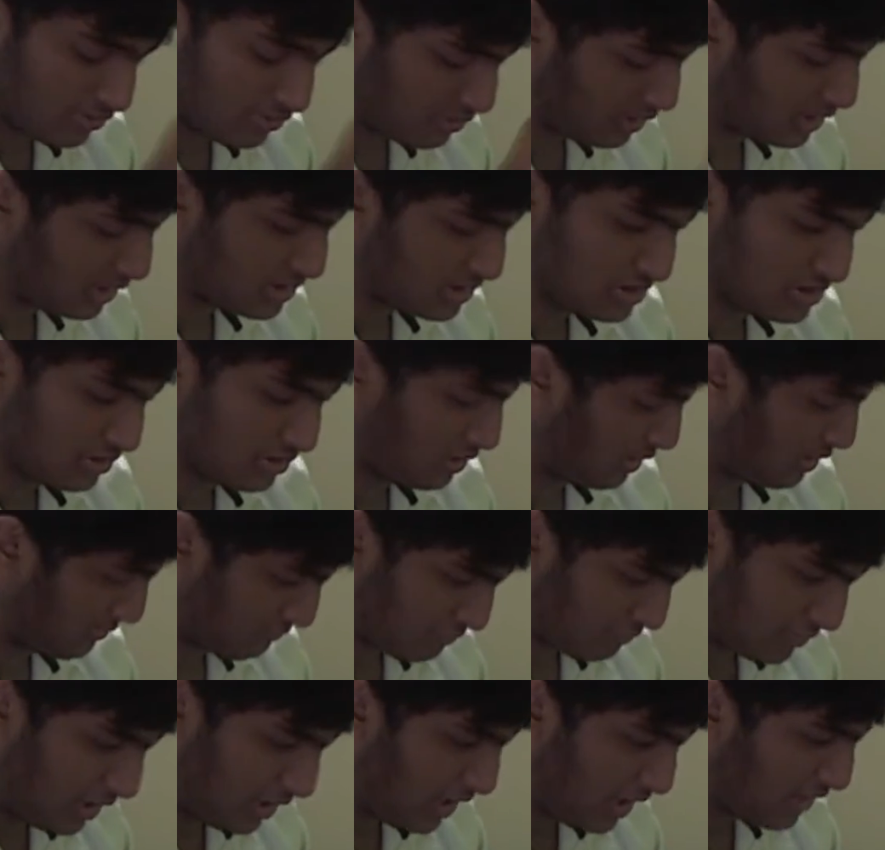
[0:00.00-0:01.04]
nothing like
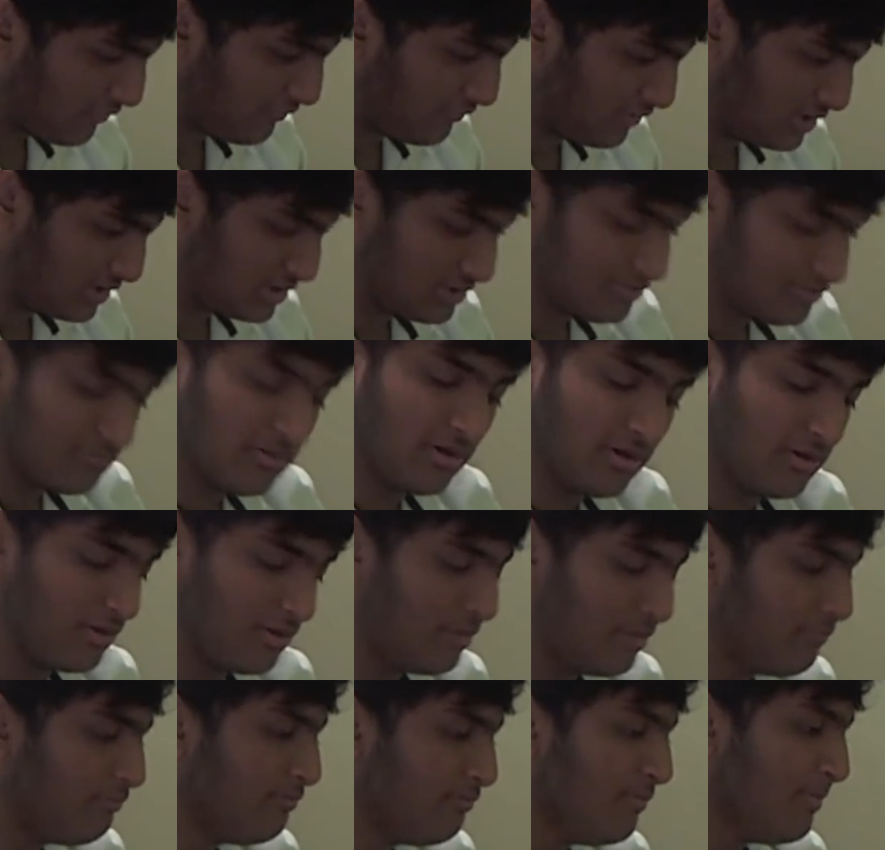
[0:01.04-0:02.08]
private, but
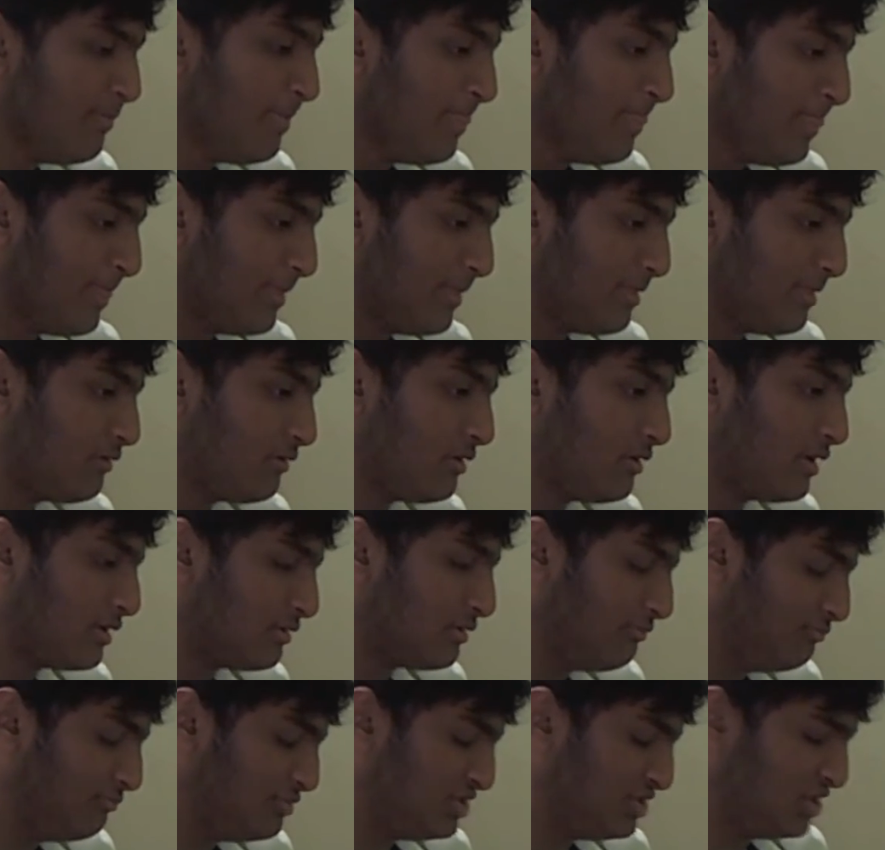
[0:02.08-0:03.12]
you got
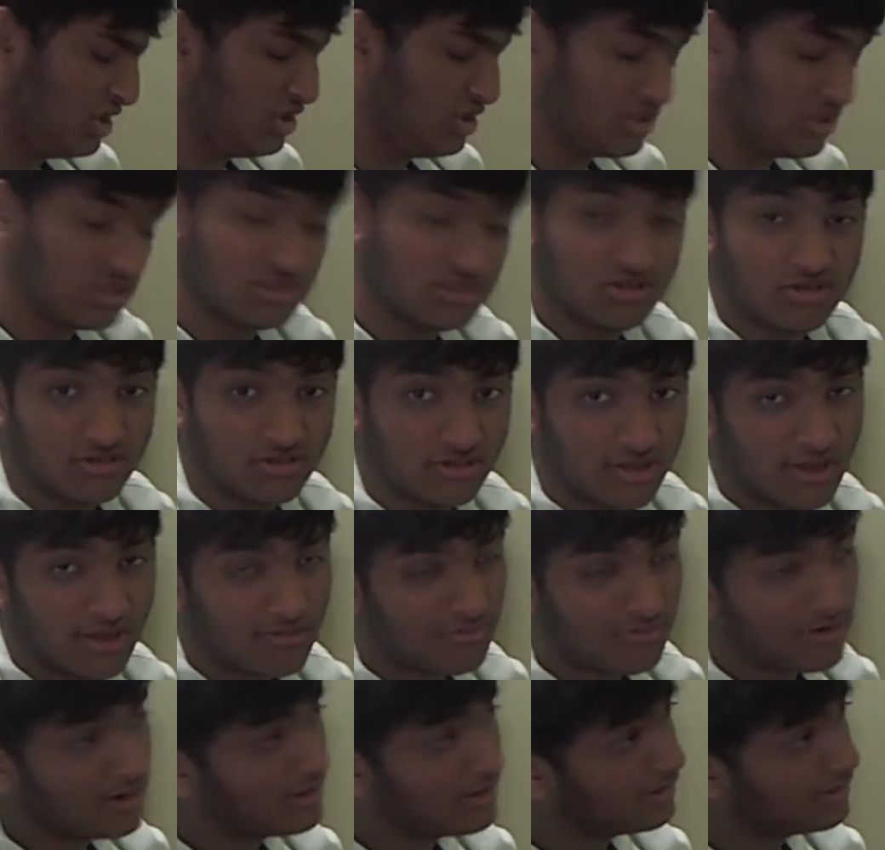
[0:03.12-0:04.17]
them jugs and all that,
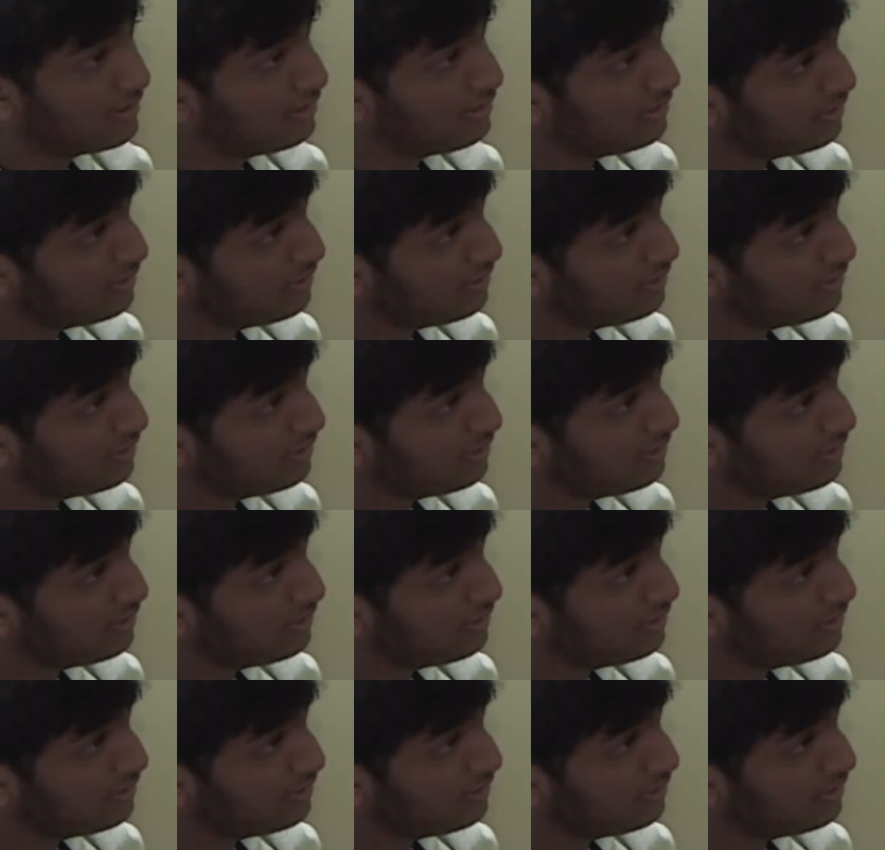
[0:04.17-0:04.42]
right?